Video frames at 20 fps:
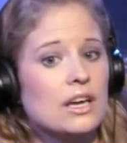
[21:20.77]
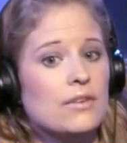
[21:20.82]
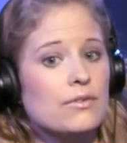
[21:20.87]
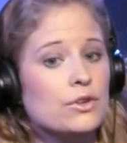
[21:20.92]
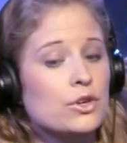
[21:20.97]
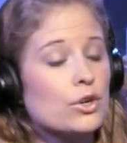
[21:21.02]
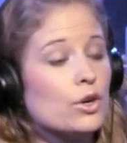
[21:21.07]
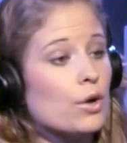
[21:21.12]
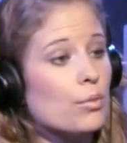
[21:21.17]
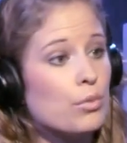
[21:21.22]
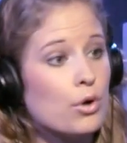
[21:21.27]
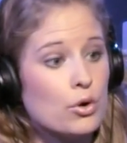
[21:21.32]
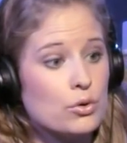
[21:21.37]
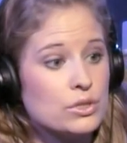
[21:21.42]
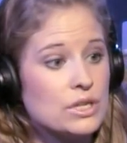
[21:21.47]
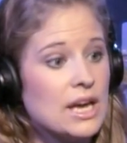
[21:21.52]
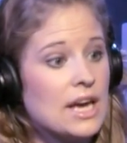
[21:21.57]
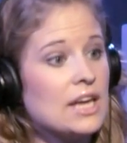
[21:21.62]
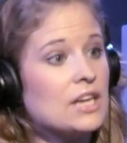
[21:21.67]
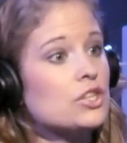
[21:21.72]
if you're a
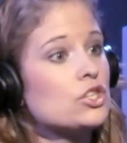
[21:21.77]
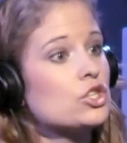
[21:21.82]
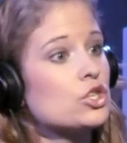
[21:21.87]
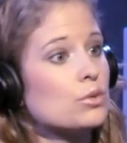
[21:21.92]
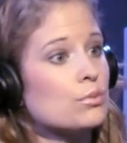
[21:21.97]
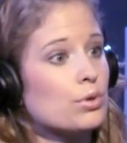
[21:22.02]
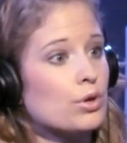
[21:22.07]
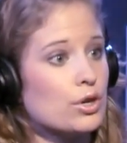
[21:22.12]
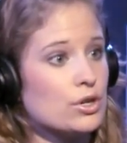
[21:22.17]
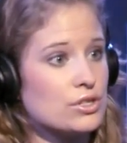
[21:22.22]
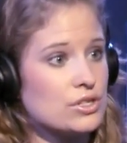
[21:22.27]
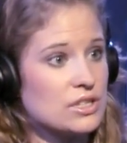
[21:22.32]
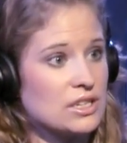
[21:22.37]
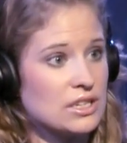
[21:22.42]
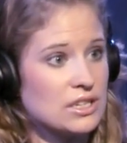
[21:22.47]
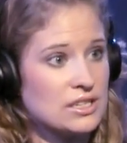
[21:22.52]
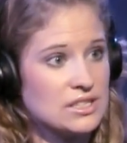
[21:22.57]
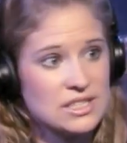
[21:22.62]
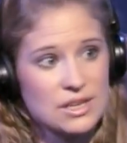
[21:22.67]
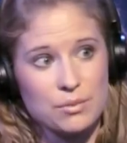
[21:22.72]
potential
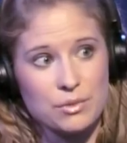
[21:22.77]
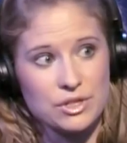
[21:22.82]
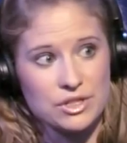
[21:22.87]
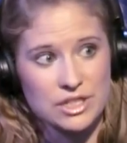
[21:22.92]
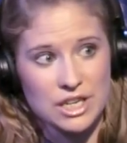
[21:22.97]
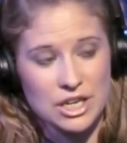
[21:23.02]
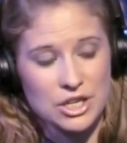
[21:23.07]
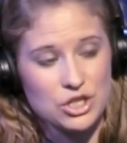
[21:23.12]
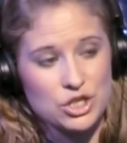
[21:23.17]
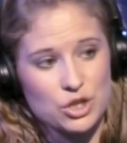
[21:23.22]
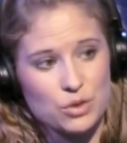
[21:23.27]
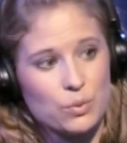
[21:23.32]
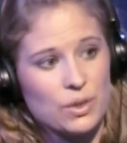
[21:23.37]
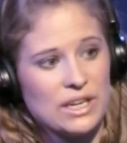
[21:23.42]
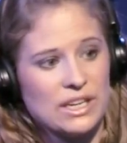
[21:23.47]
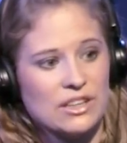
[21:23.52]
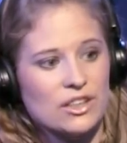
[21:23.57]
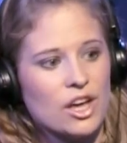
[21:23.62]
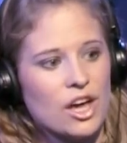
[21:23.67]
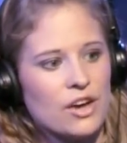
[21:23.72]
person and someone takes your
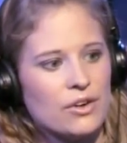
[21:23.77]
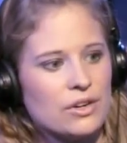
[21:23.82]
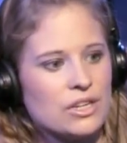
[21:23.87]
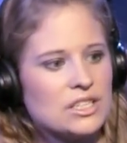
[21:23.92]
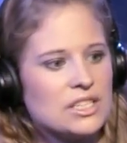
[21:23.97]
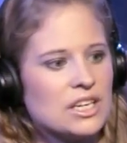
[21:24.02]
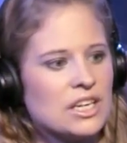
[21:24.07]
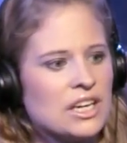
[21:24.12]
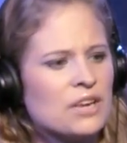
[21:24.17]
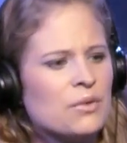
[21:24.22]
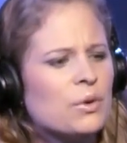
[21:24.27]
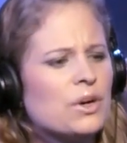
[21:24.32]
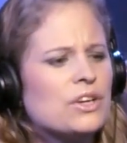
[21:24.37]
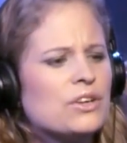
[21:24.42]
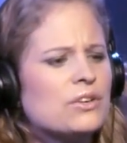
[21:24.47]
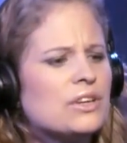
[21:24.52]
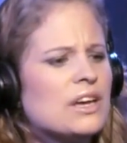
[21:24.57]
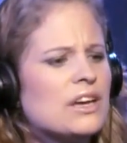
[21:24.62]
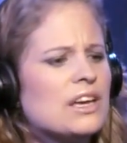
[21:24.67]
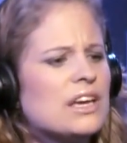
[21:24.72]
winning lottery ticket, well,
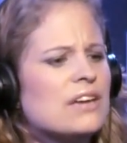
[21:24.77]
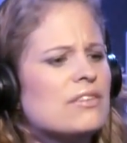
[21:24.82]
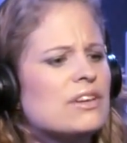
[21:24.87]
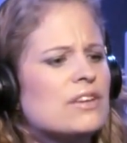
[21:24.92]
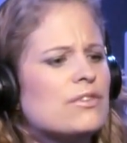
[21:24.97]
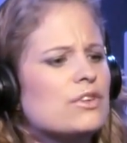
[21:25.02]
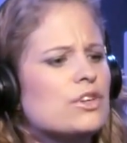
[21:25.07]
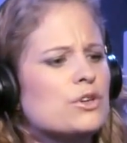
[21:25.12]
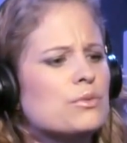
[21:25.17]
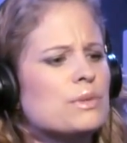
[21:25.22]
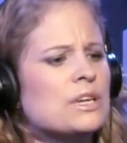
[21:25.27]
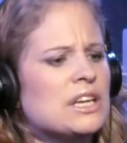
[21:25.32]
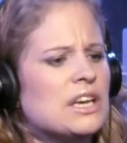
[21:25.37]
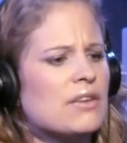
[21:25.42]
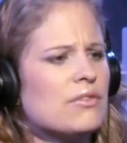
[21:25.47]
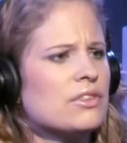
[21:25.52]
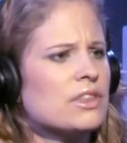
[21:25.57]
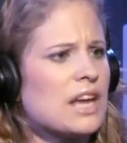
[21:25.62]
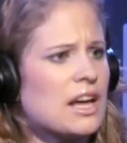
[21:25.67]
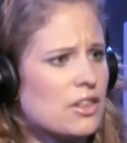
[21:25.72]
you even if you'd been
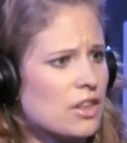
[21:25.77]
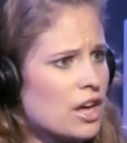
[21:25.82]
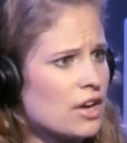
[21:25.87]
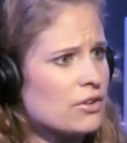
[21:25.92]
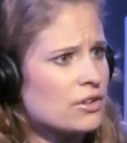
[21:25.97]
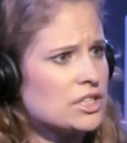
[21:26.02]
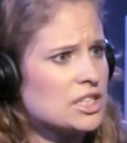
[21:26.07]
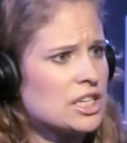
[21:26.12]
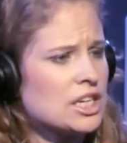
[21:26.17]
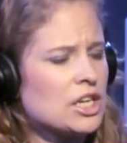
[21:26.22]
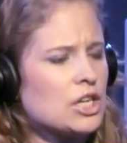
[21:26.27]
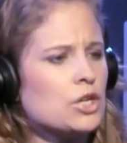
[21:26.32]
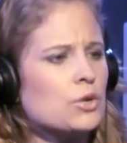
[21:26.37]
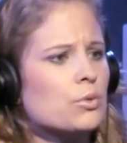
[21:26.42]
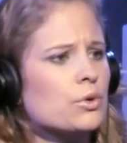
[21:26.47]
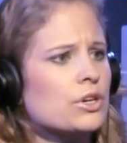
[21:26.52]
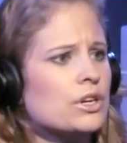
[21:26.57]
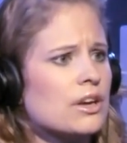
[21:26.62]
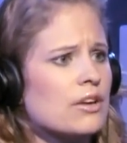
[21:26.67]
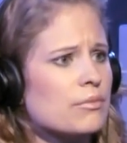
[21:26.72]
given that lottery ticket, you
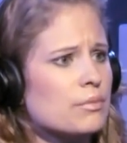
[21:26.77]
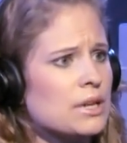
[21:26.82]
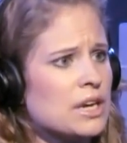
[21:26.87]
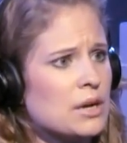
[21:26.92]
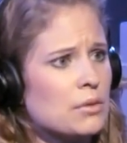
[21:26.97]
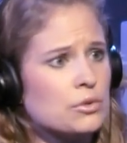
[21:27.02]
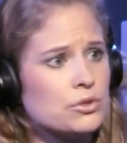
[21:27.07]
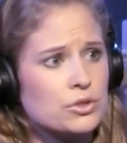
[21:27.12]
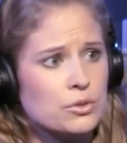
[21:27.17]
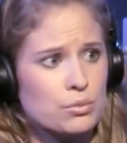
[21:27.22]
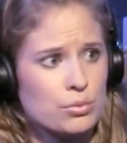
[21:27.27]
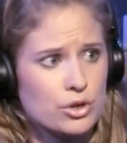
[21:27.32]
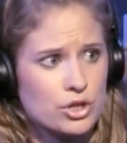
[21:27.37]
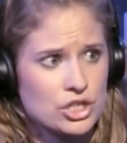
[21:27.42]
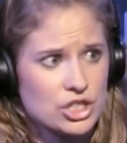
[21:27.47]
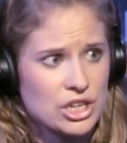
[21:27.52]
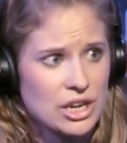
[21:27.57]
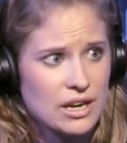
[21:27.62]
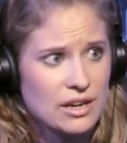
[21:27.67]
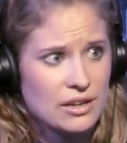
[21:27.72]
wouldn't have been able to
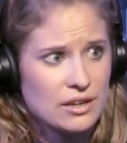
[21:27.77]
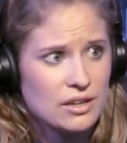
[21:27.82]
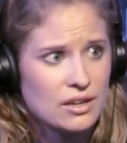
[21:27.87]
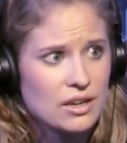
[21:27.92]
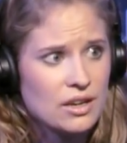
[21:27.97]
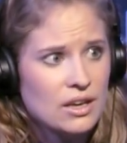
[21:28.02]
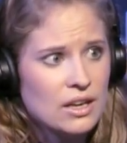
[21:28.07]
appreciate it.